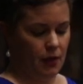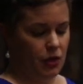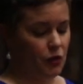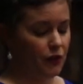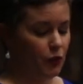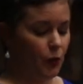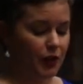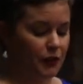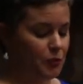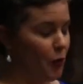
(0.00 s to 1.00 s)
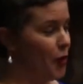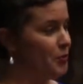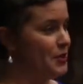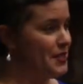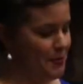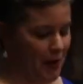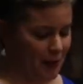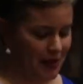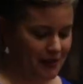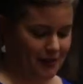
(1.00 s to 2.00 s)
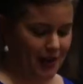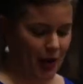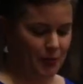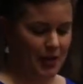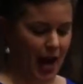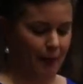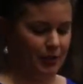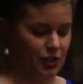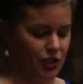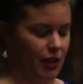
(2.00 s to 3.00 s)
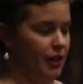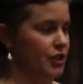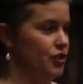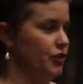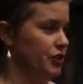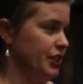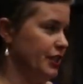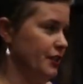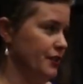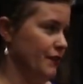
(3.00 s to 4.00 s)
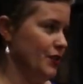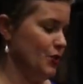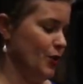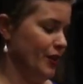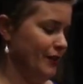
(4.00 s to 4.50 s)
So if you want to learn more, please email me, and I'd be happy to share additional details of this work.